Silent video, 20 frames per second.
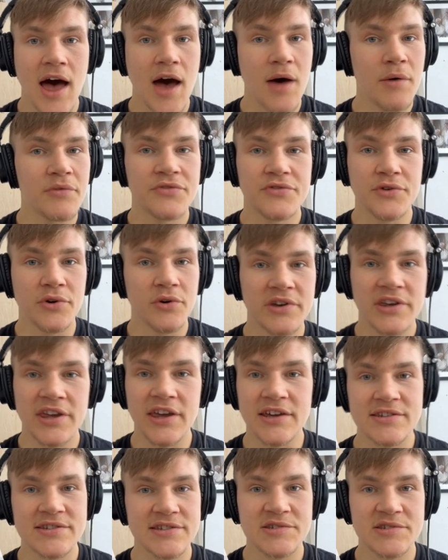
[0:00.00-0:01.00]
I would throw
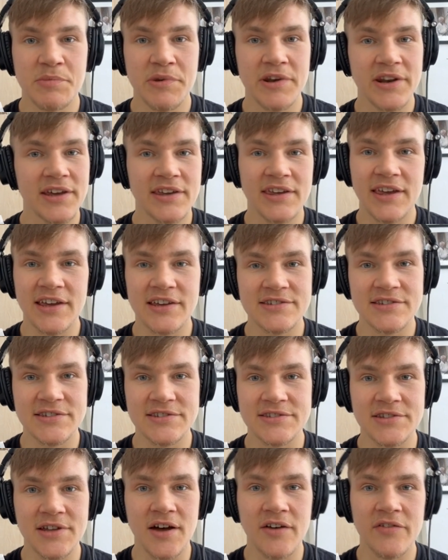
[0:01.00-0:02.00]
kicks and spinning kicks and
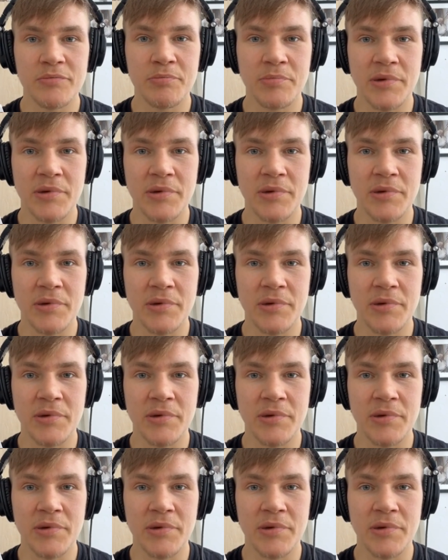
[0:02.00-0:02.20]
stuff,